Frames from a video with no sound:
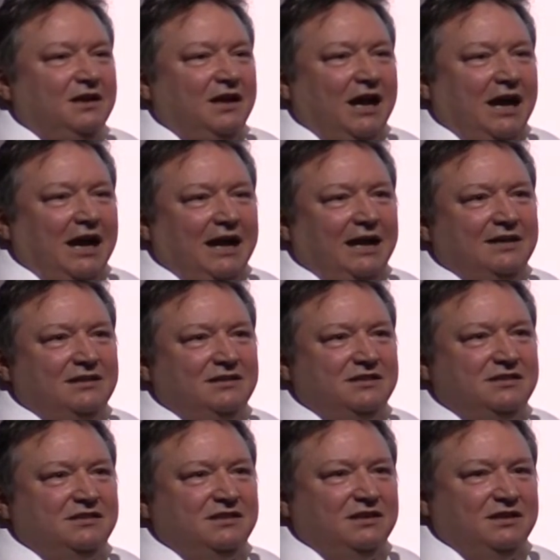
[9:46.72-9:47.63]

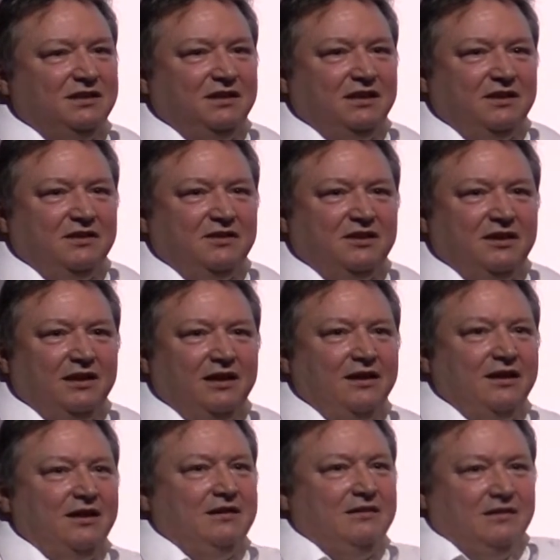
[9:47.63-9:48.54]
And
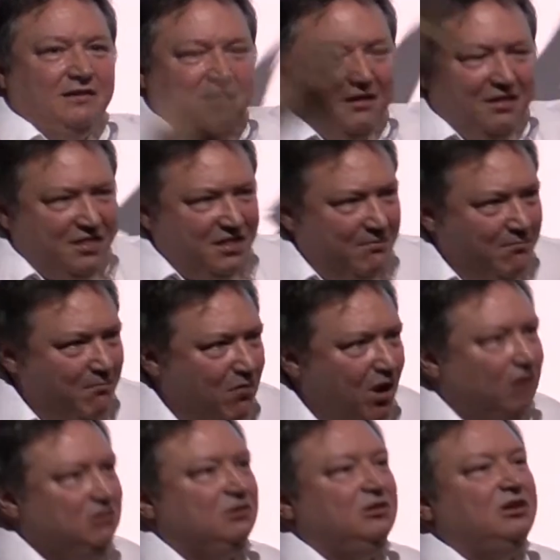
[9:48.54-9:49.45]
the
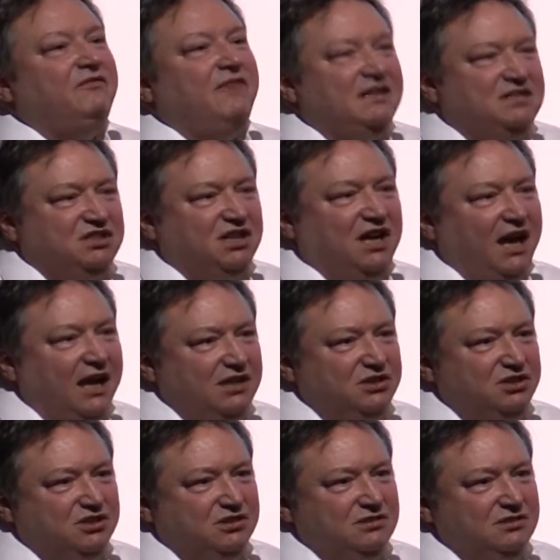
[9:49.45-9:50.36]
model of
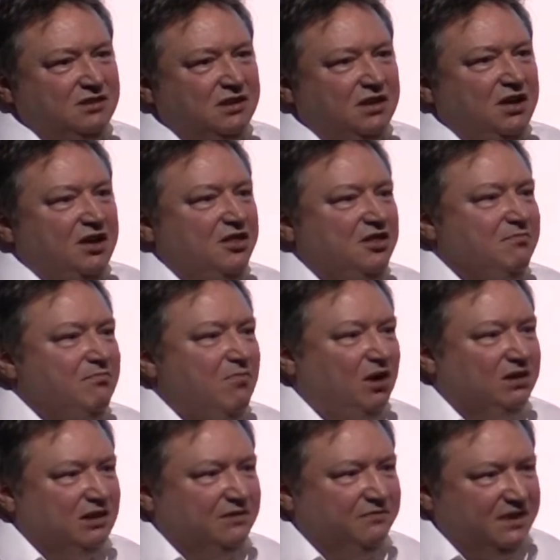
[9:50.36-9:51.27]
education, the
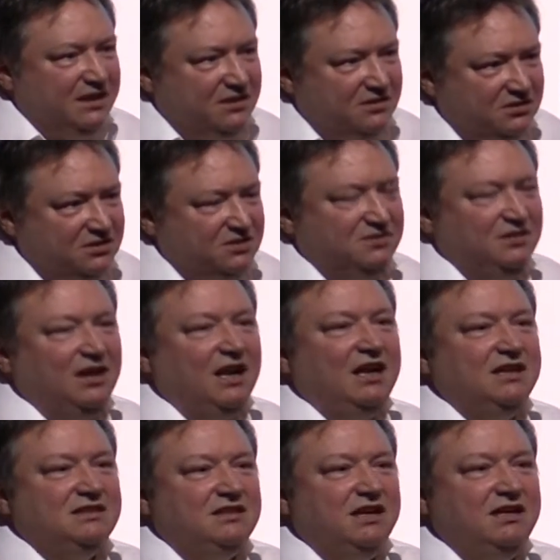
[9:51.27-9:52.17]
model of
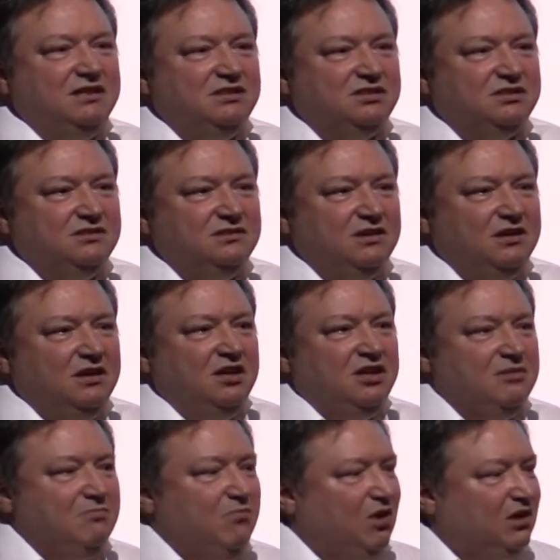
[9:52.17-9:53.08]
industrialization,
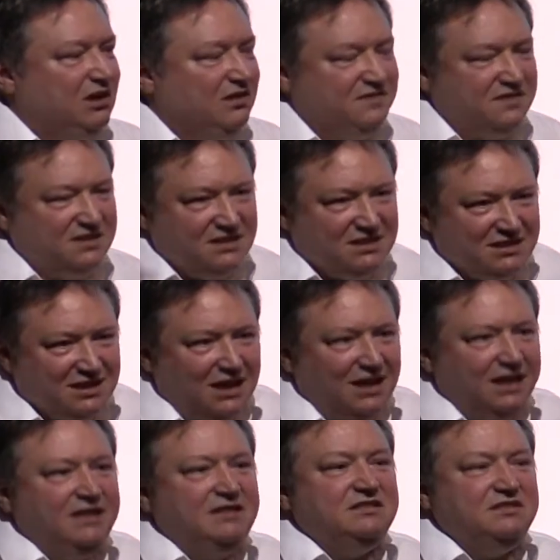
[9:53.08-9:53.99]
the model of
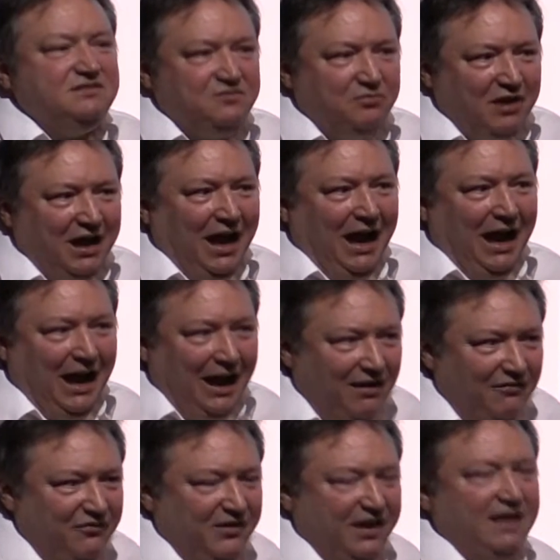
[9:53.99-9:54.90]
society as we
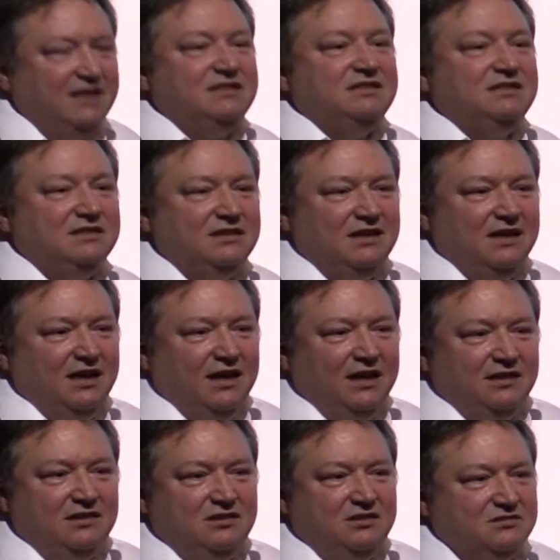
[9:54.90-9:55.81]
have it
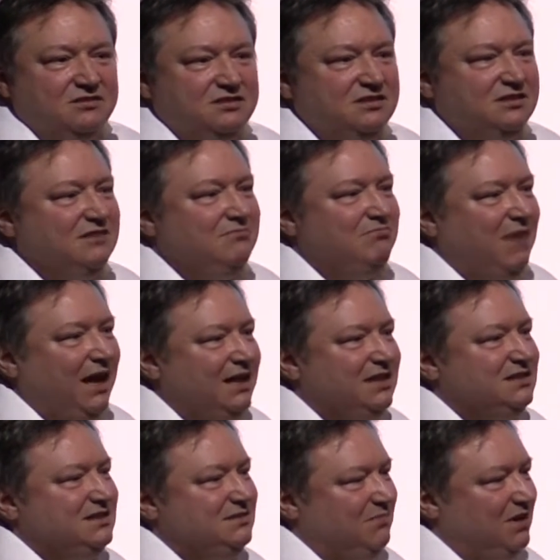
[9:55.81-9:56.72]
doesn't
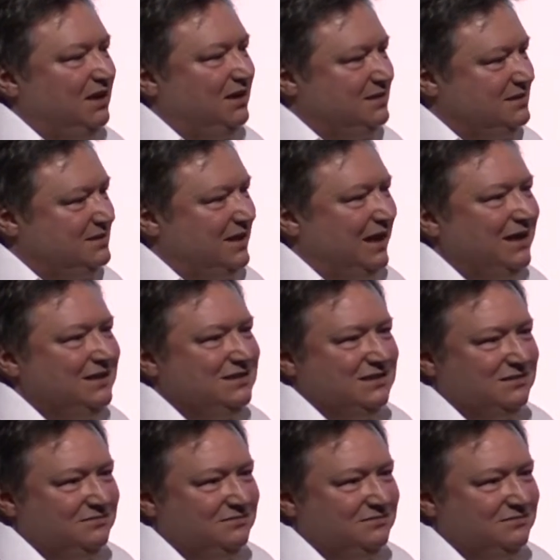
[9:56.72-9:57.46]
maximize that.